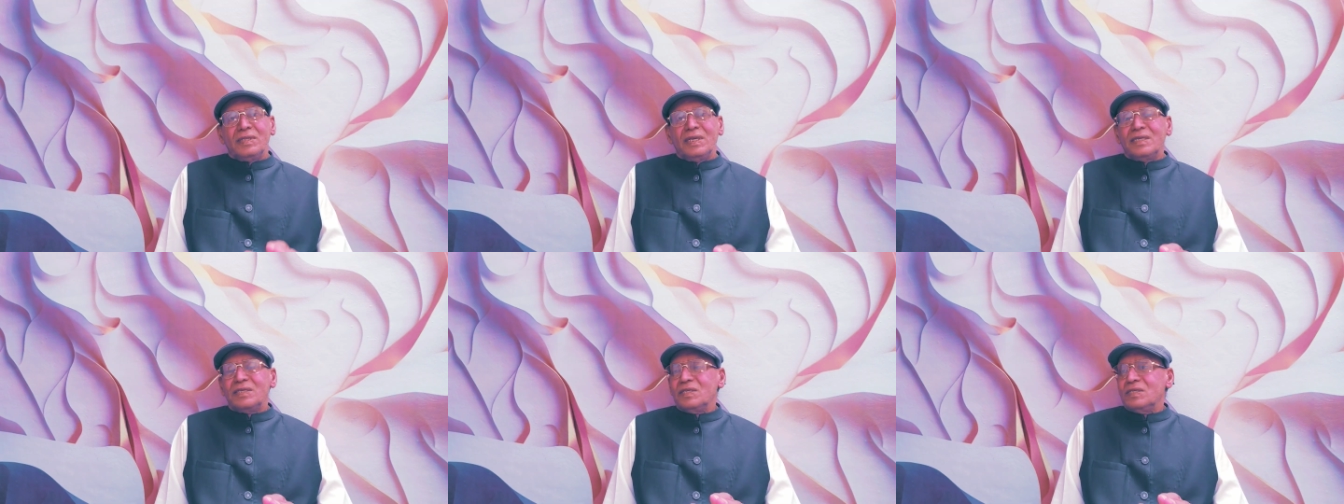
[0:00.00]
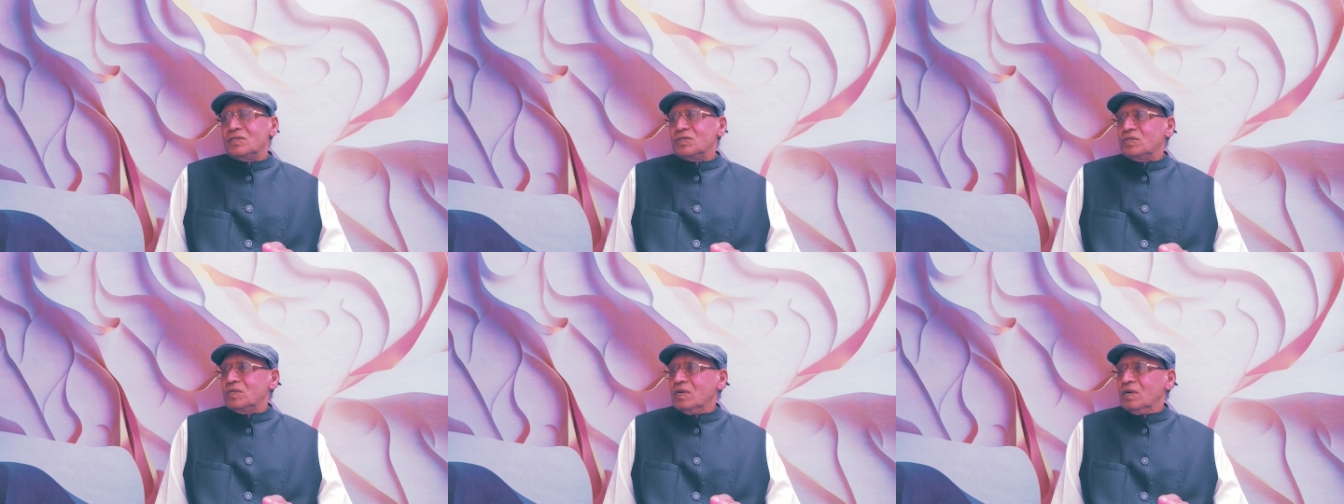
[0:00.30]
that
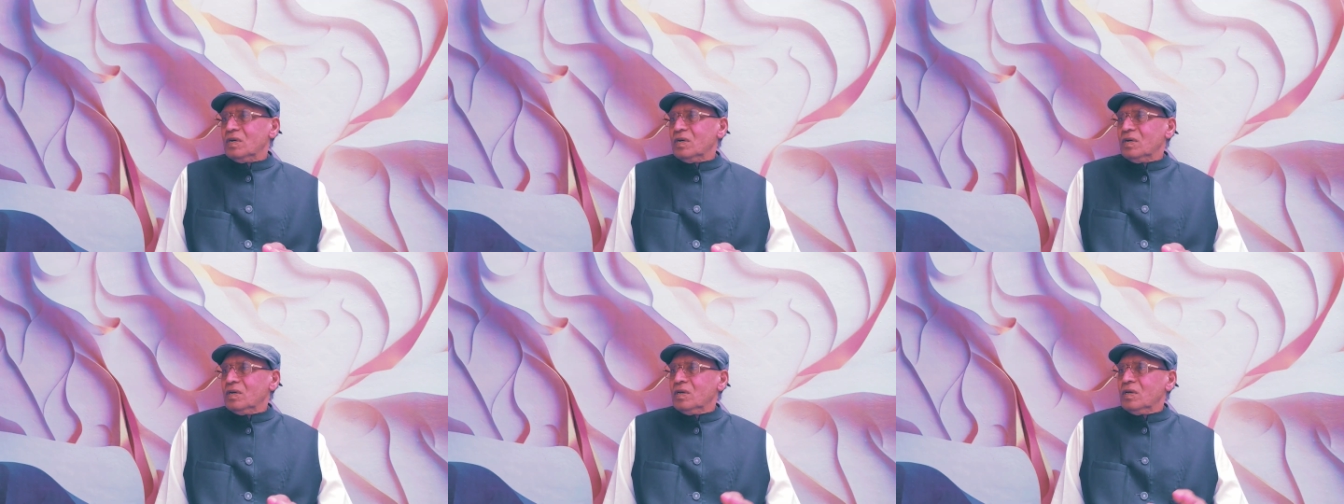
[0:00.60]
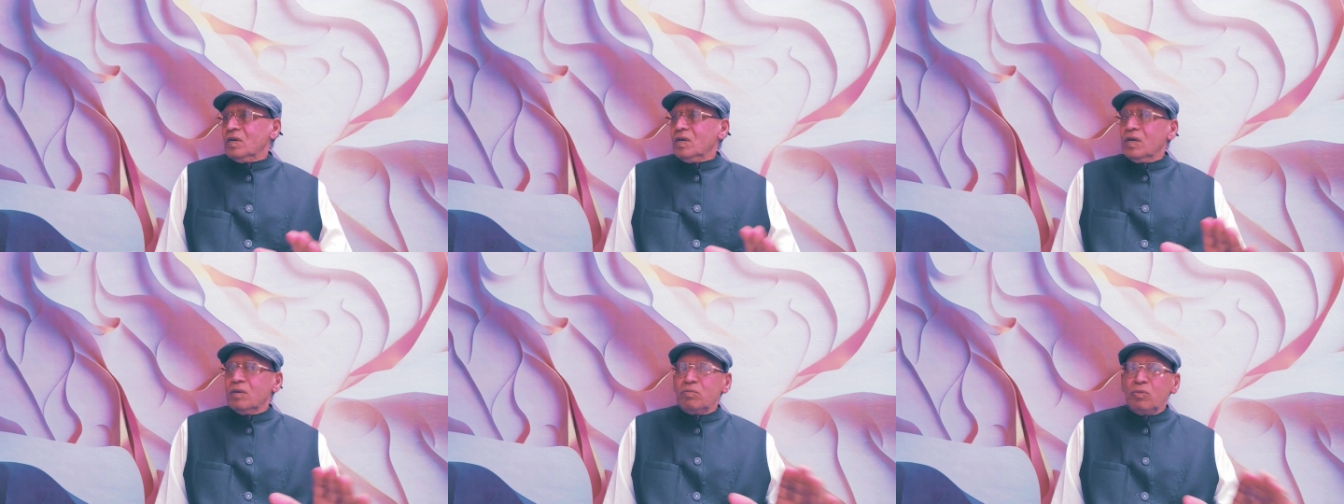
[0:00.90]
is the
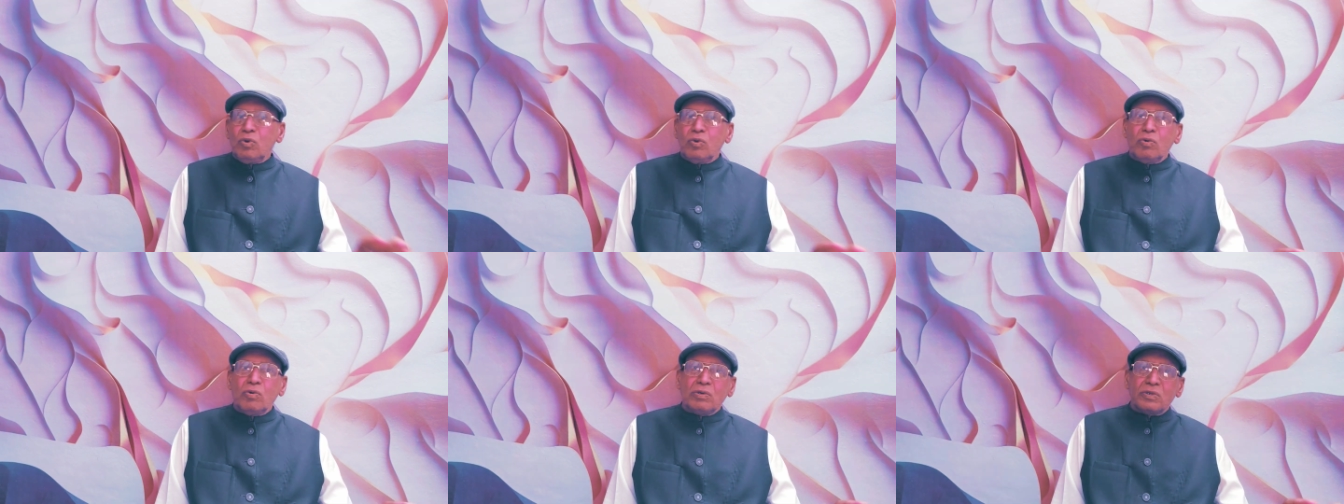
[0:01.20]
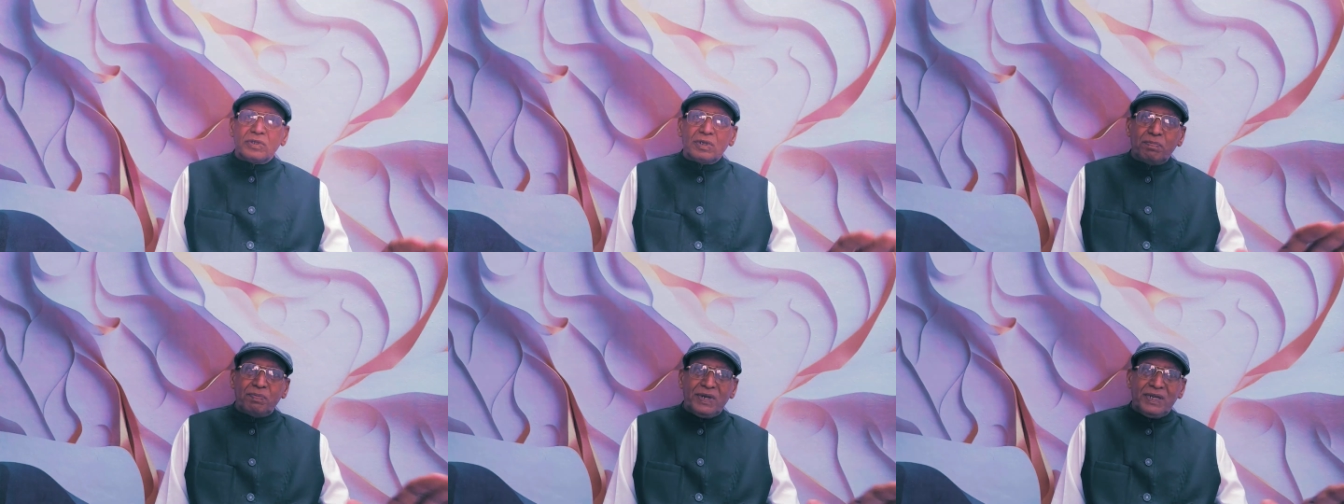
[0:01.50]

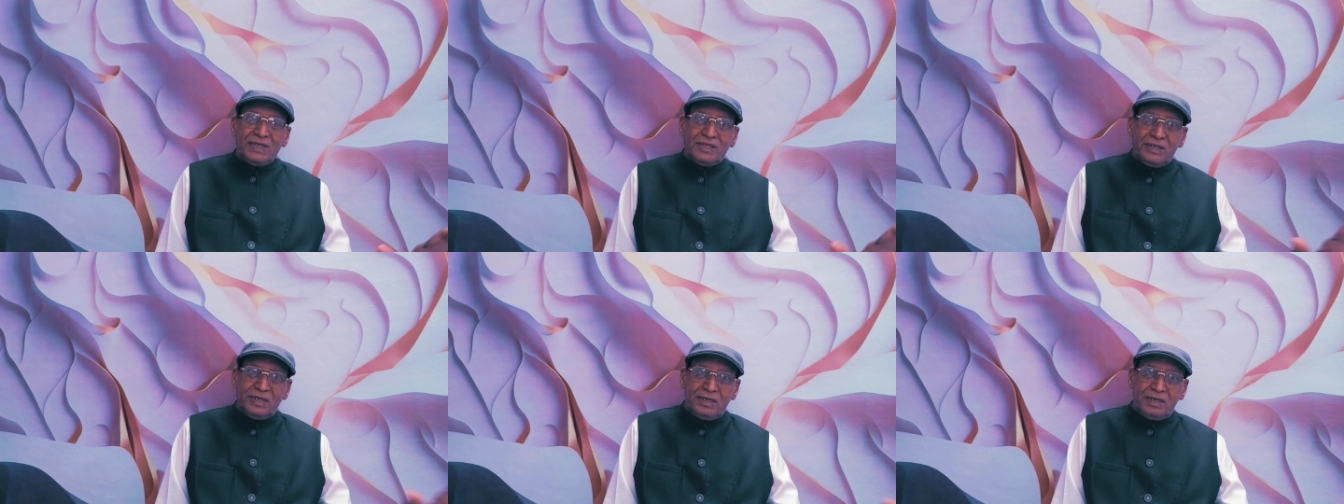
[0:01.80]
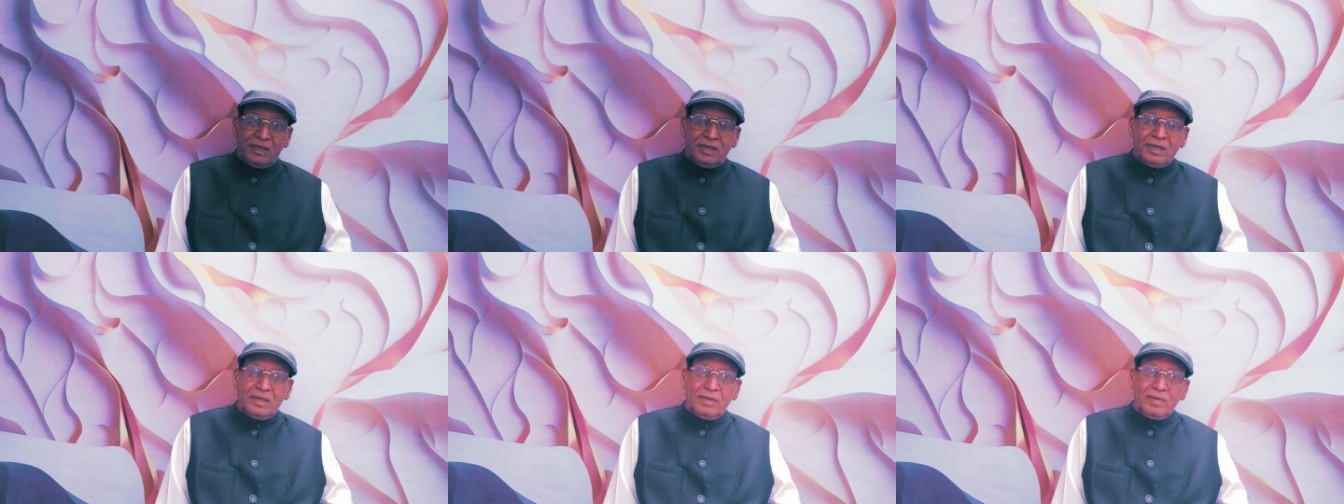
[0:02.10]

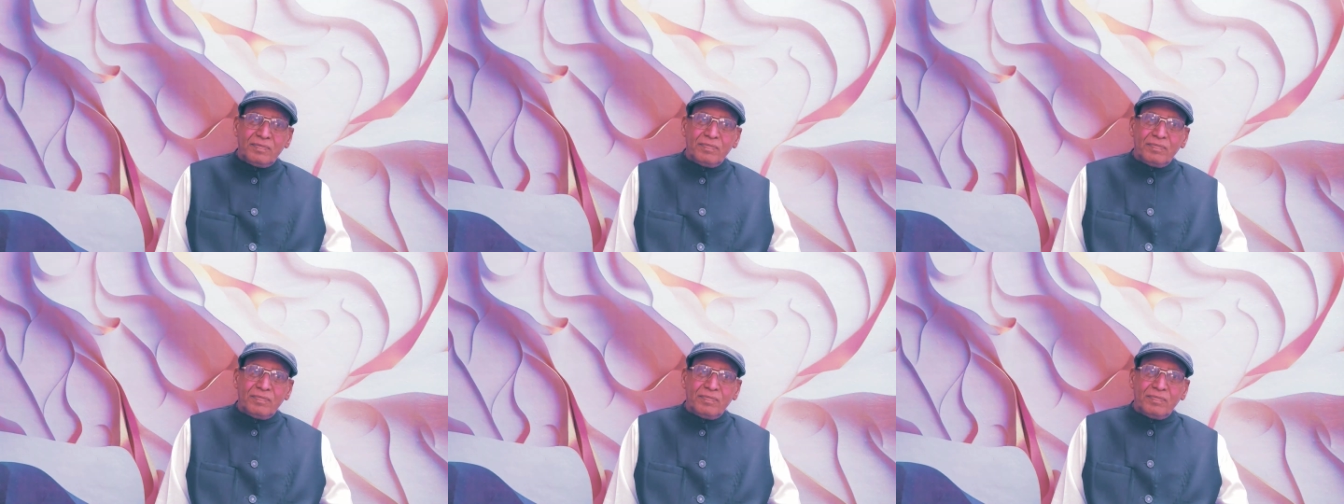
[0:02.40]
immunosuppressant